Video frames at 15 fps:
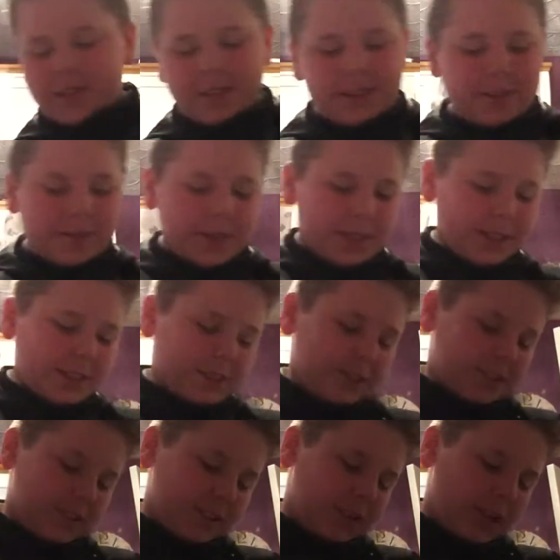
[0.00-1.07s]
Oh my
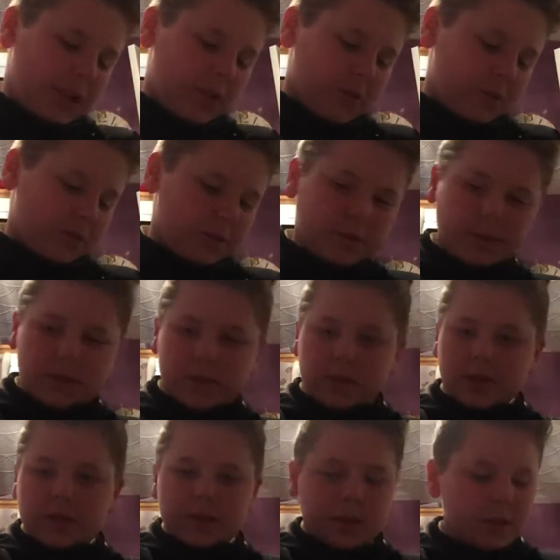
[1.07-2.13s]
gosh! So
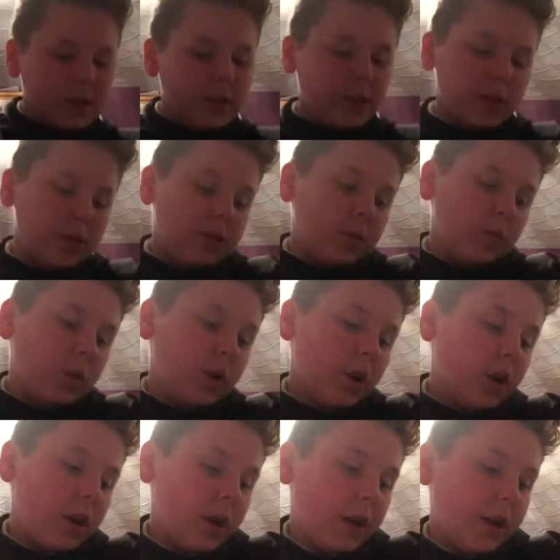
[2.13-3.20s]
we
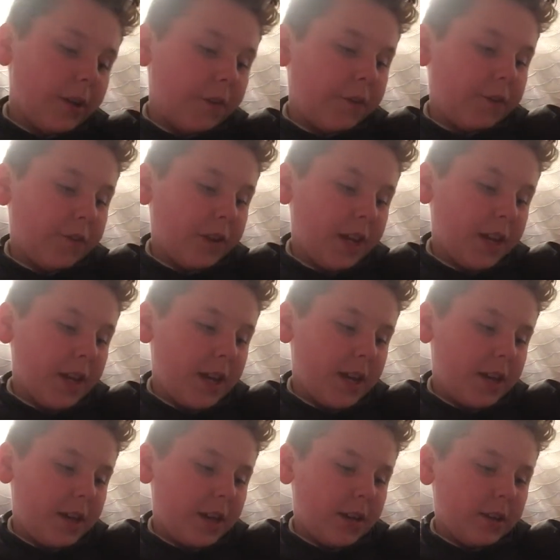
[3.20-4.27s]
got a
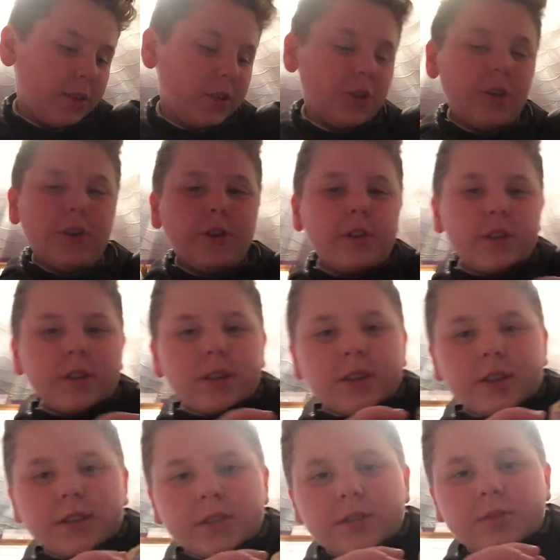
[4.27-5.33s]
fake
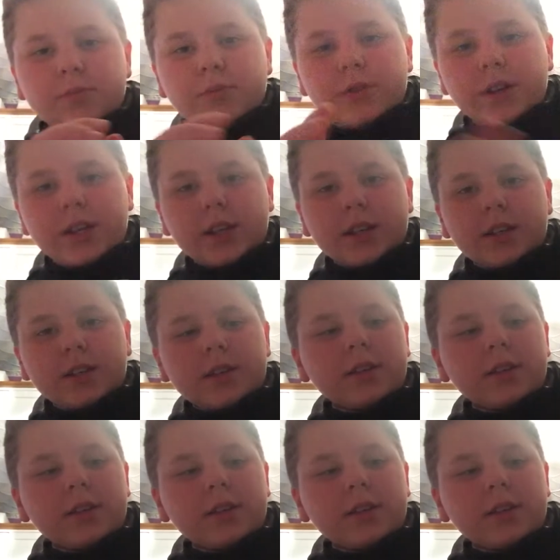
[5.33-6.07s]
Xerneas break.